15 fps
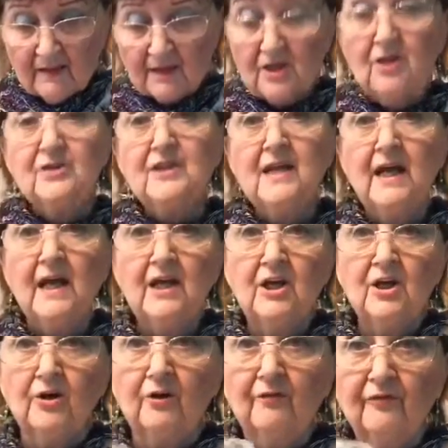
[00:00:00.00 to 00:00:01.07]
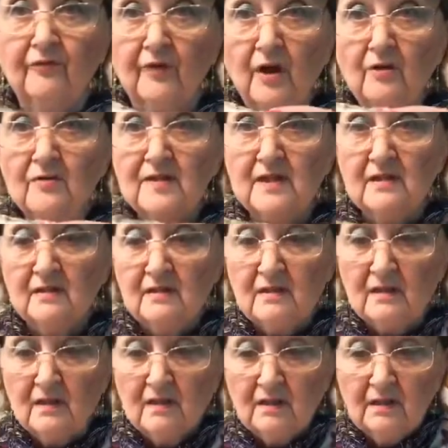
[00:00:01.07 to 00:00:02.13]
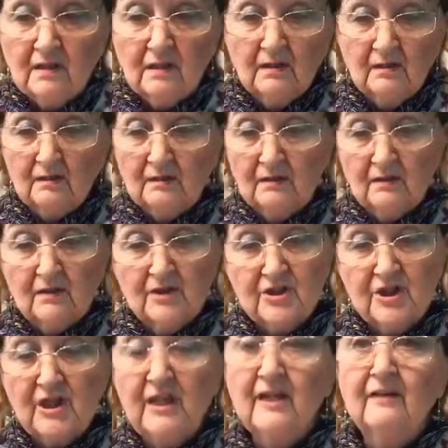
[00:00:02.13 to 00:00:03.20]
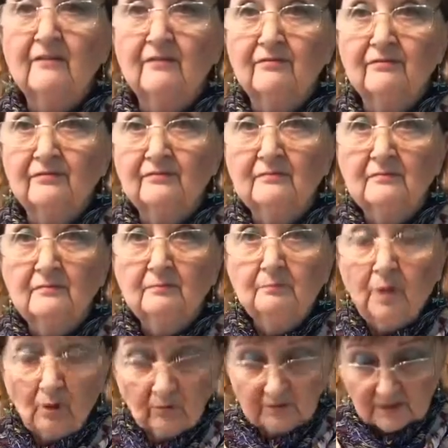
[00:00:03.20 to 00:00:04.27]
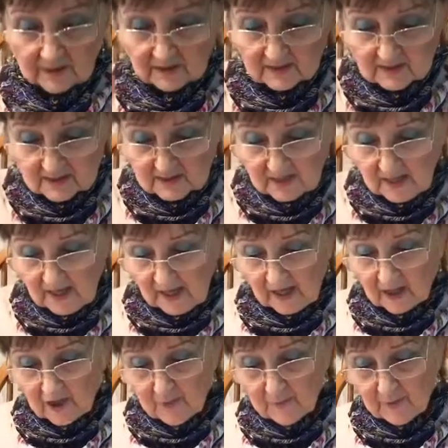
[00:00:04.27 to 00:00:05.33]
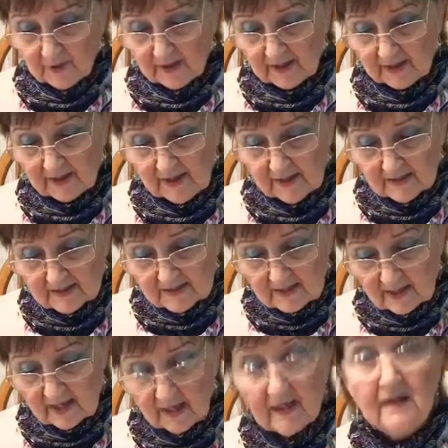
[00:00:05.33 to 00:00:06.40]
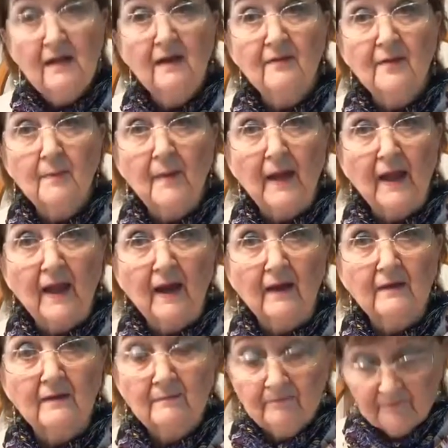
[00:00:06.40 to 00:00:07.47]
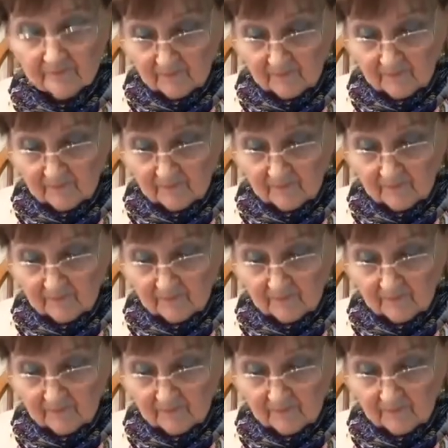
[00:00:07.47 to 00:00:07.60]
Then you take your frozen sheet of Poultice and you put it inside the pad